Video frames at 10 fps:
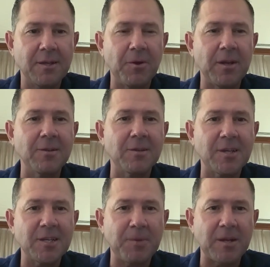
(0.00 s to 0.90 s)
He went into the
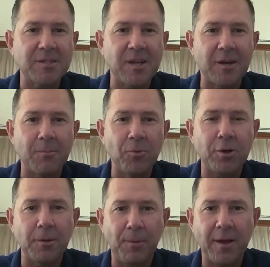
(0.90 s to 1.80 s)
Test match saying, "I'm not
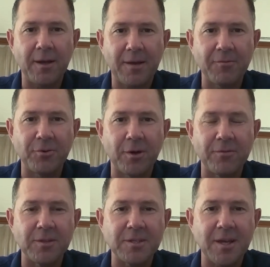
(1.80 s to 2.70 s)
going to play a cover
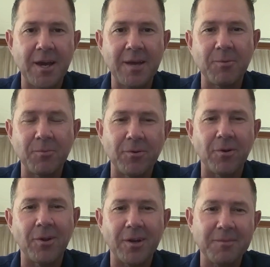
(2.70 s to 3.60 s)
drive in this game," and we were
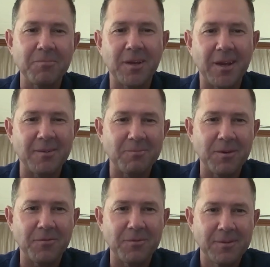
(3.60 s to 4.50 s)
all like, "Yeah,
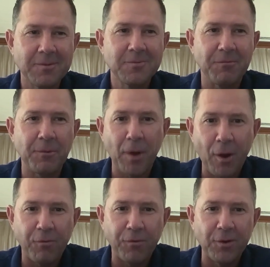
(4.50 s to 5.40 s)
if we
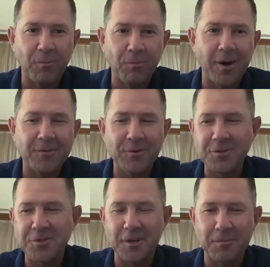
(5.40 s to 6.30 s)
bowl full and wide, of
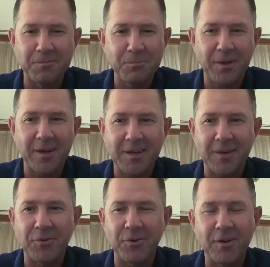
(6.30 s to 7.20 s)
course you're going to play a
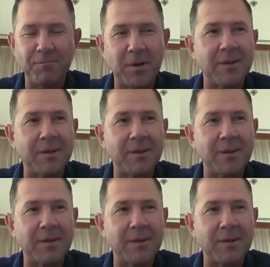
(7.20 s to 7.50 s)
cover drive."